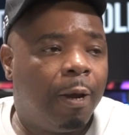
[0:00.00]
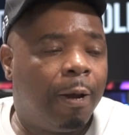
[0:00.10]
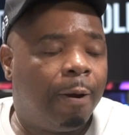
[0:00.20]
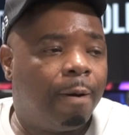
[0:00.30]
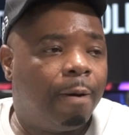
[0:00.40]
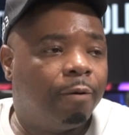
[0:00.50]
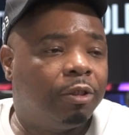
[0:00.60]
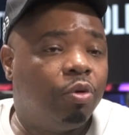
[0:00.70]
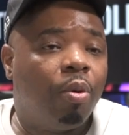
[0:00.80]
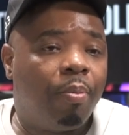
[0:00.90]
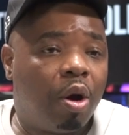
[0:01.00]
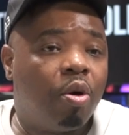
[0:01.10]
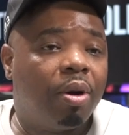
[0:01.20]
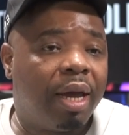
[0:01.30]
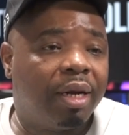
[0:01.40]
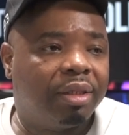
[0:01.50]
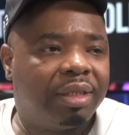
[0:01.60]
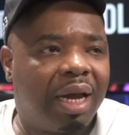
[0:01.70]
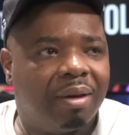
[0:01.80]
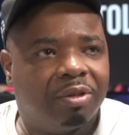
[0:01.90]
And uh, she was born at the
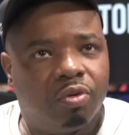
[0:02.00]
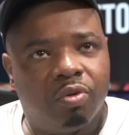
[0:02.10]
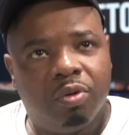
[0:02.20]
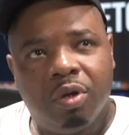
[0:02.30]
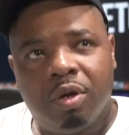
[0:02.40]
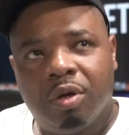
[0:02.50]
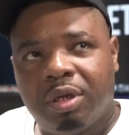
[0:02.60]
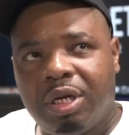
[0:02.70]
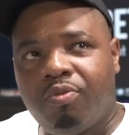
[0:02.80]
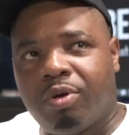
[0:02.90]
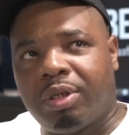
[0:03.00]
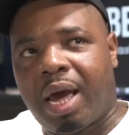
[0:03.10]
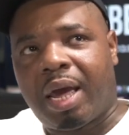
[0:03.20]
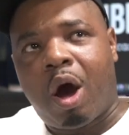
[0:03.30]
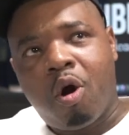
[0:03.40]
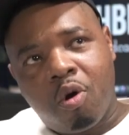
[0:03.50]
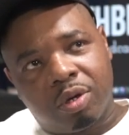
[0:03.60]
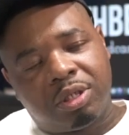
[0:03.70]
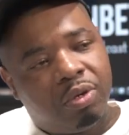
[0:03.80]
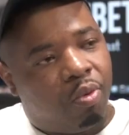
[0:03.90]
time, so it was like
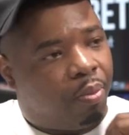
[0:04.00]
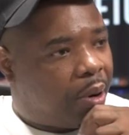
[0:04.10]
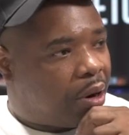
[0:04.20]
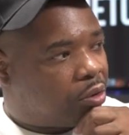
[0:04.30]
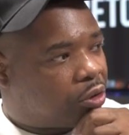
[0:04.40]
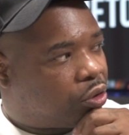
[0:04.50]
August she was born.